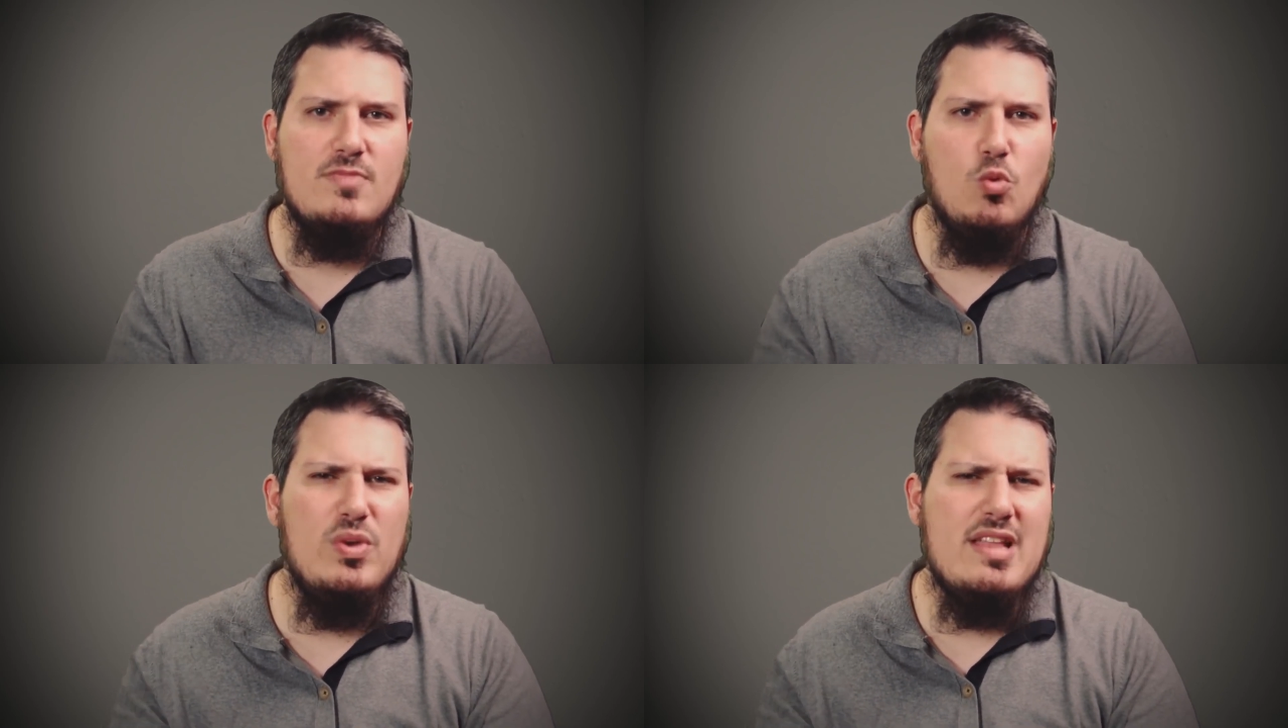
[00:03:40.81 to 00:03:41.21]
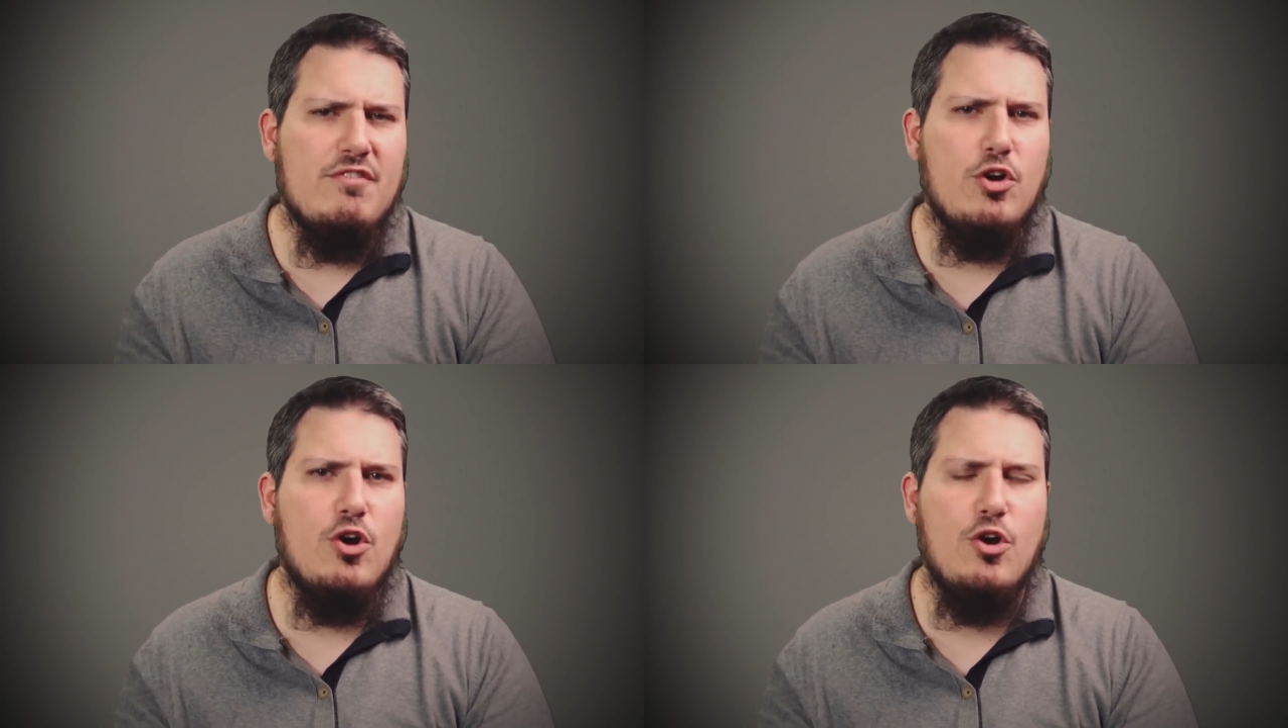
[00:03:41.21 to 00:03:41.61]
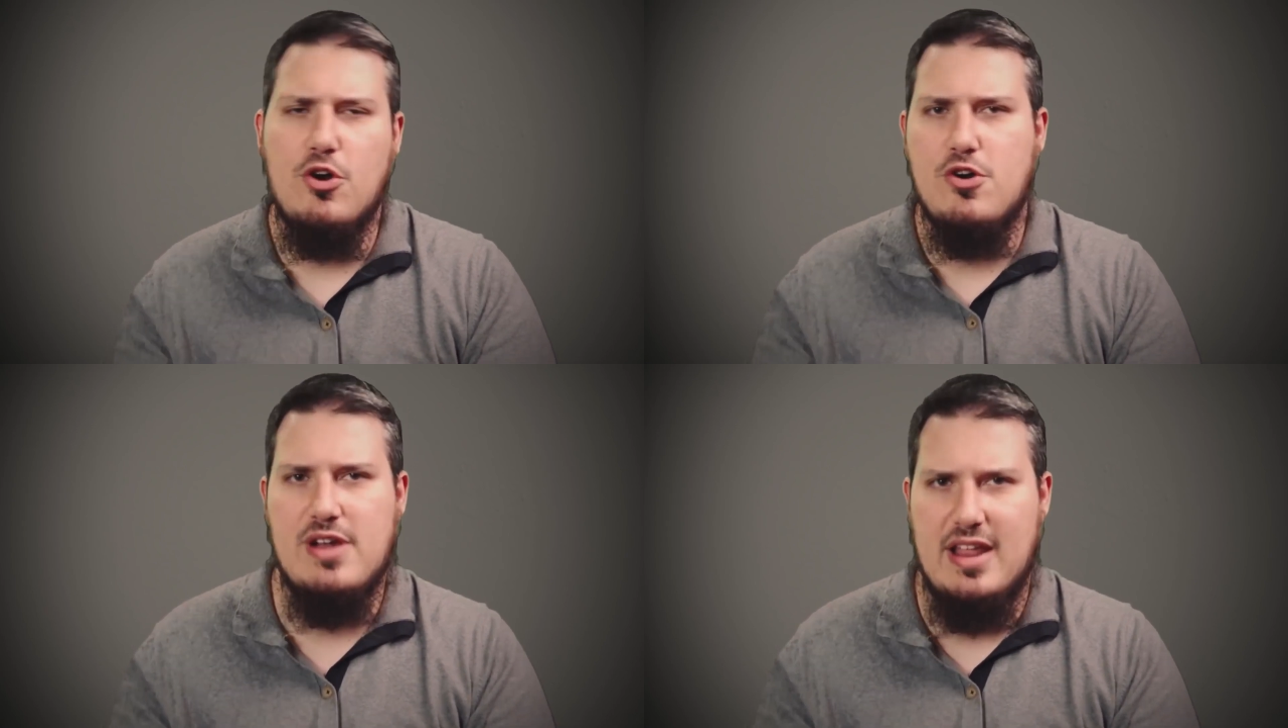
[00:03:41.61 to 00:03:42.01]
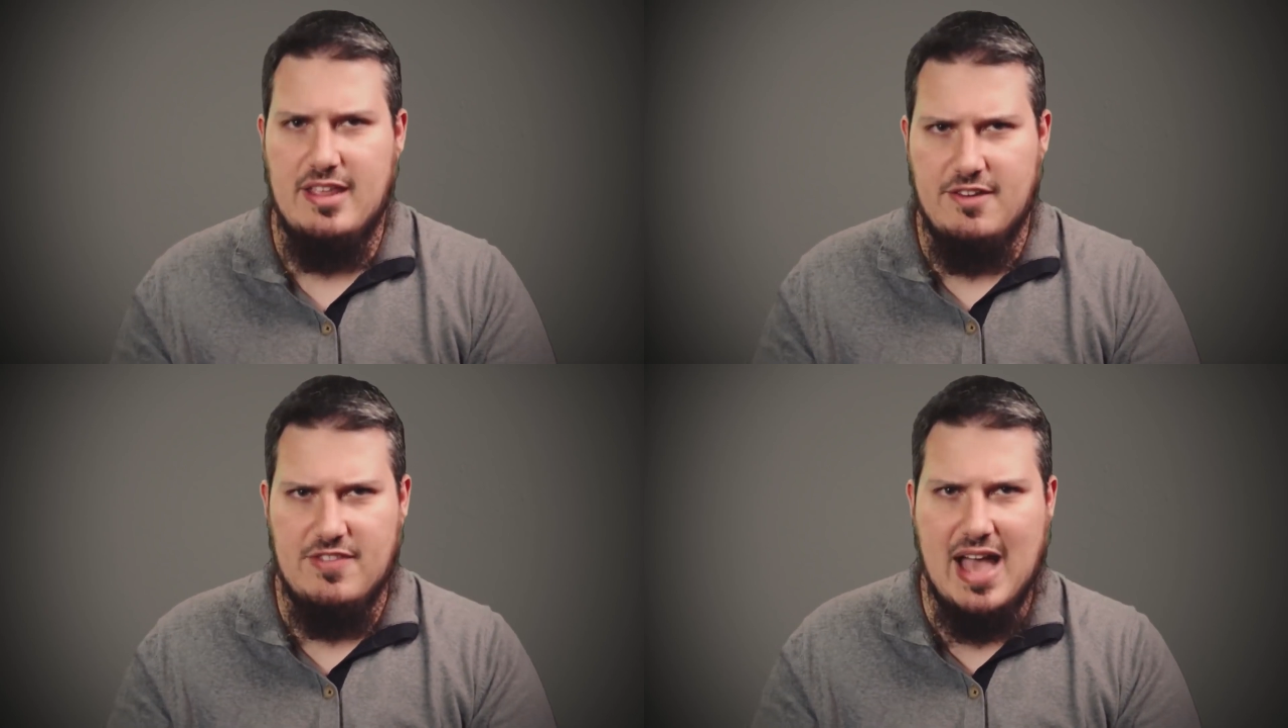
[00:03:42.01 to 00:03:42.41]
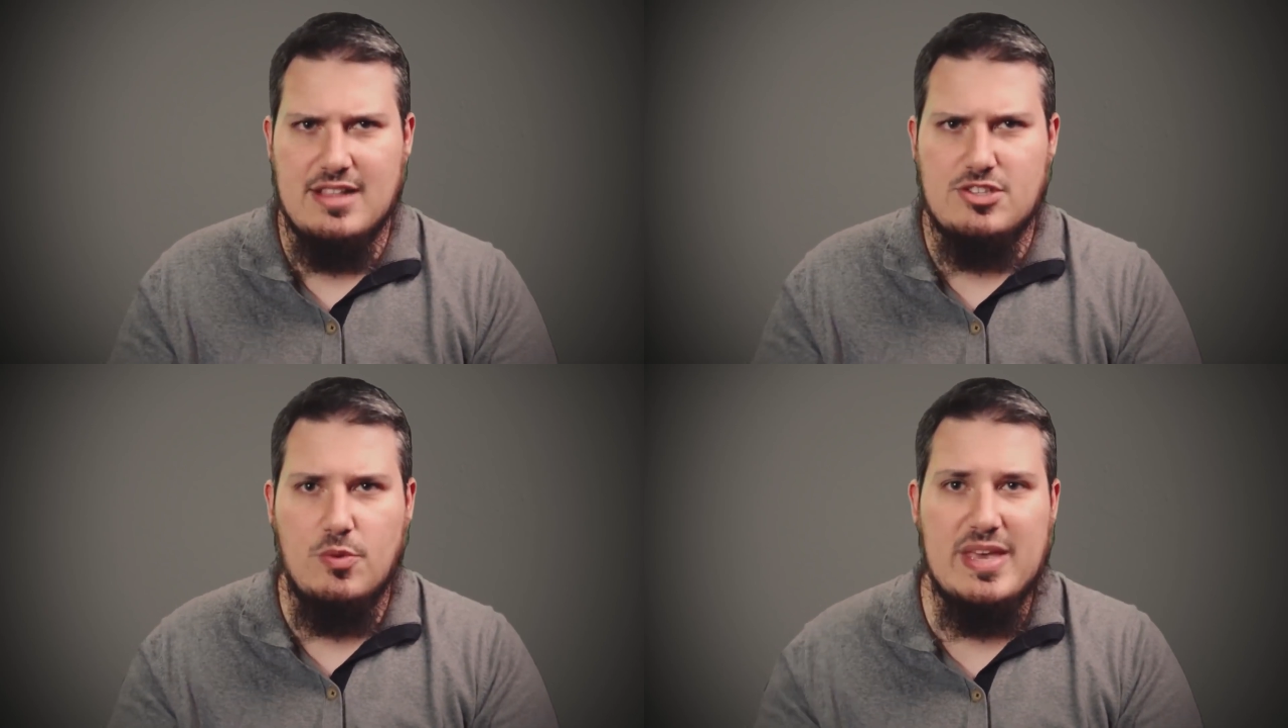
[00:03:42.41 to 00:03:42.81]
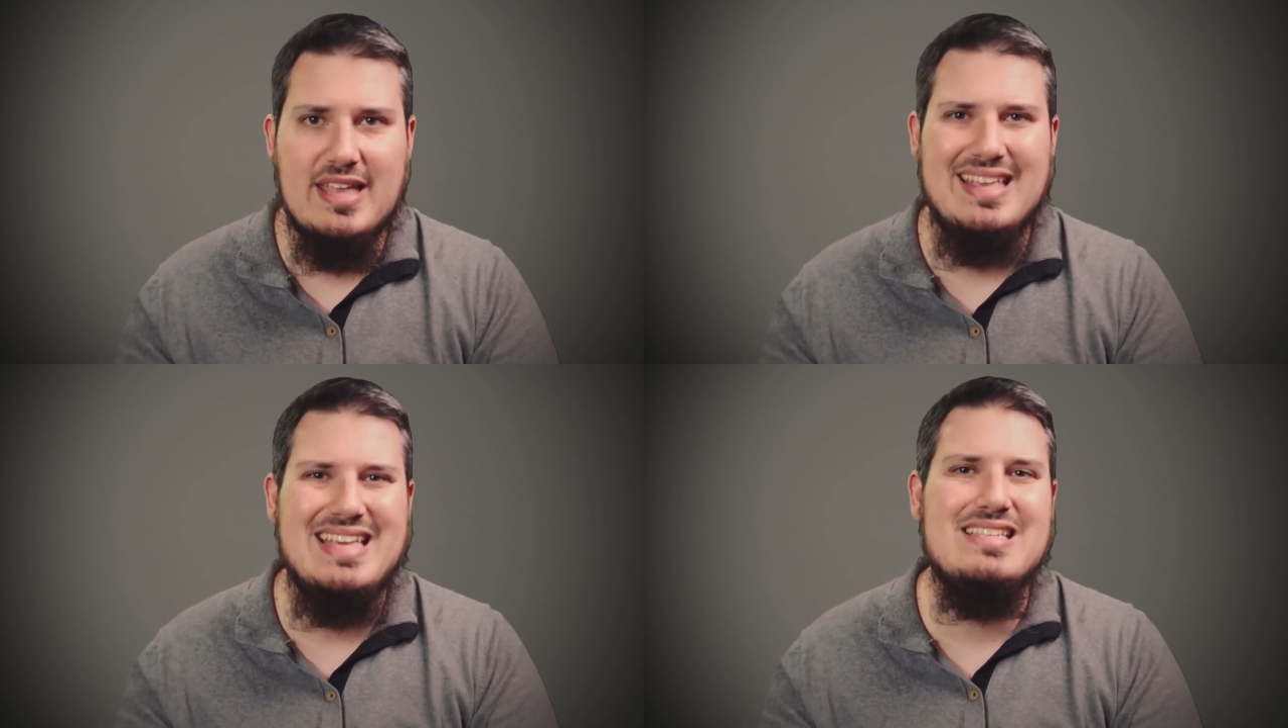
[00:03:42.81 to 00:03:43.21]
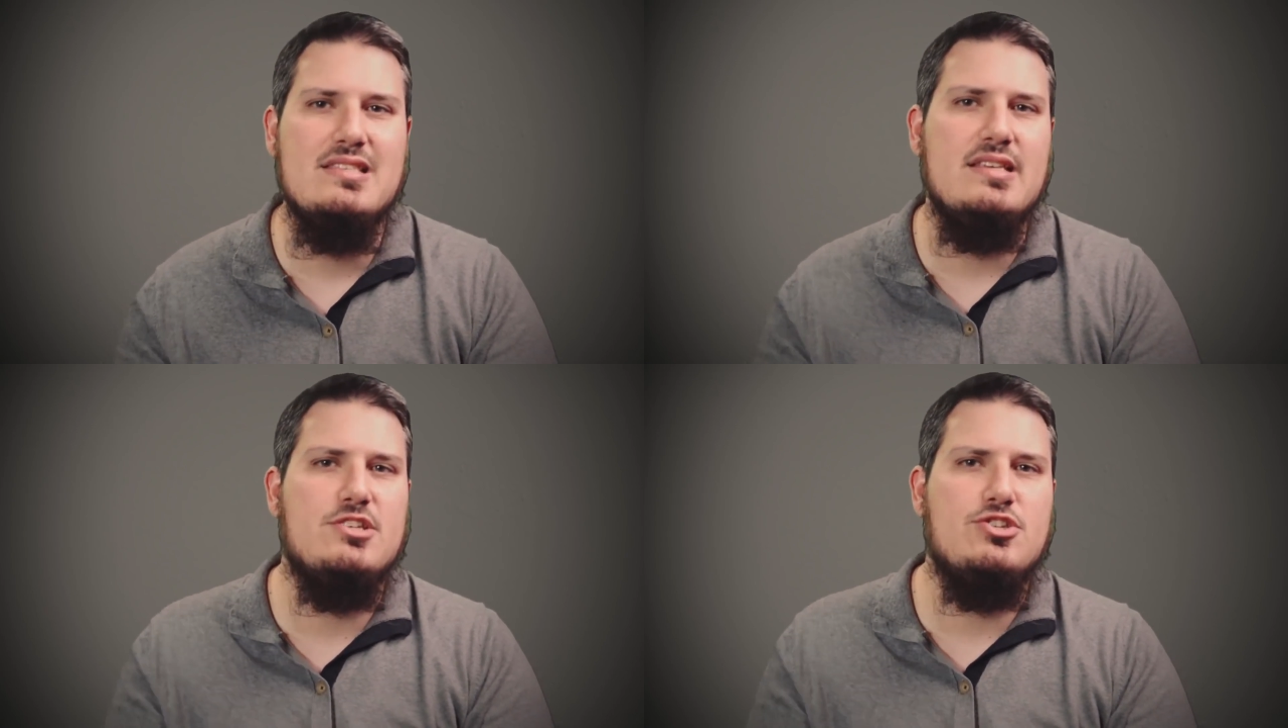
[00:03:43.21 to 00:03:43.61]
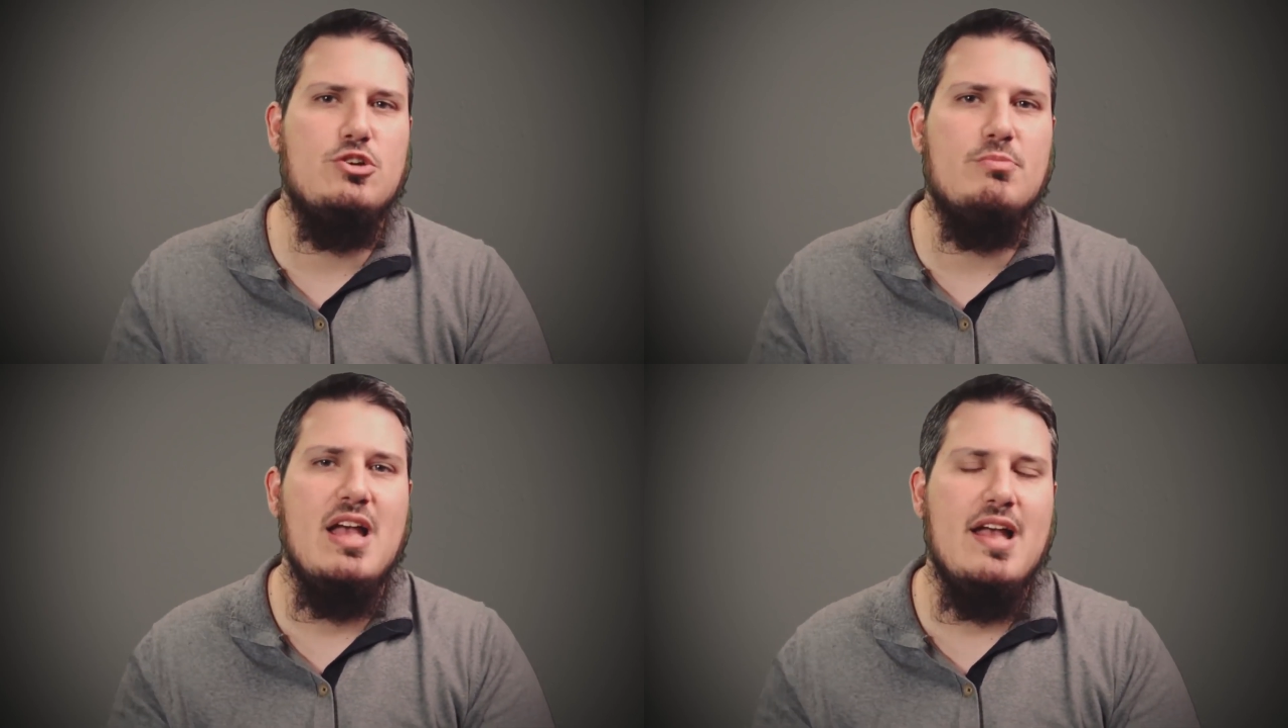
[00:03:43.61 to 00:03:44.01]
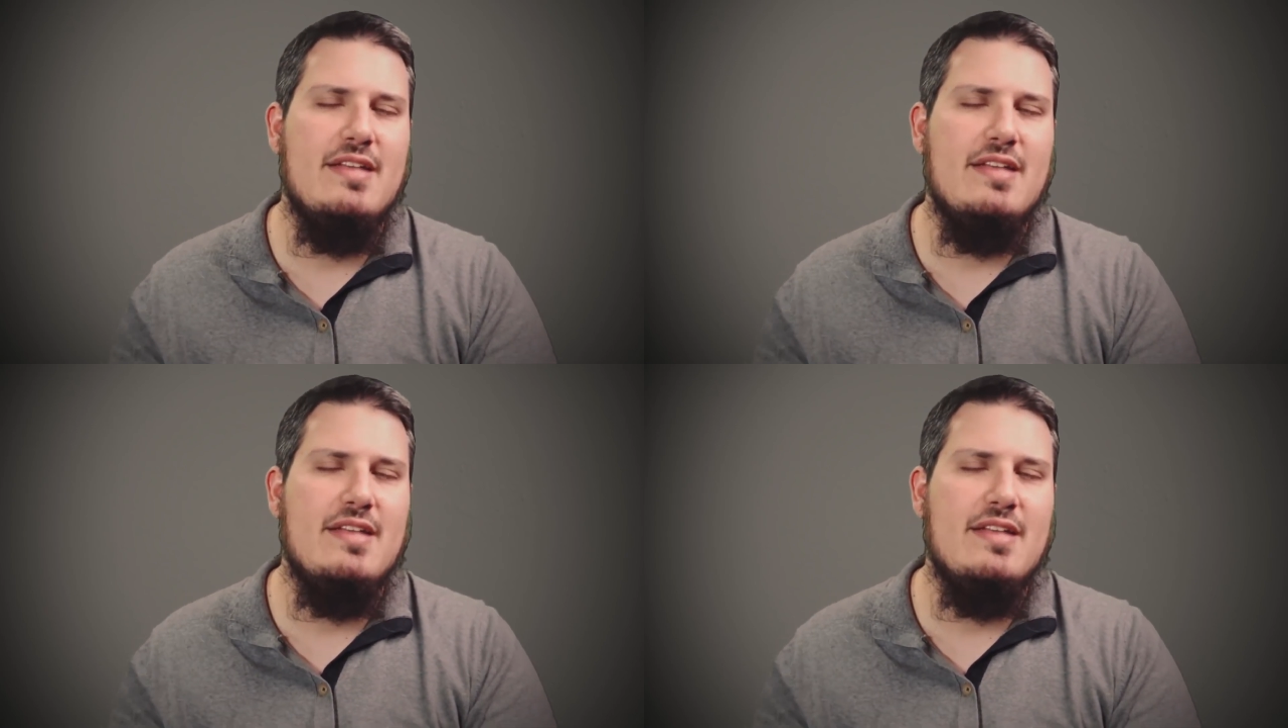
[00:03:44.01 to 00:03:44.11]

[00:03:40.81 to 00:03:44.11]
We never heard any of that, so we can easily assume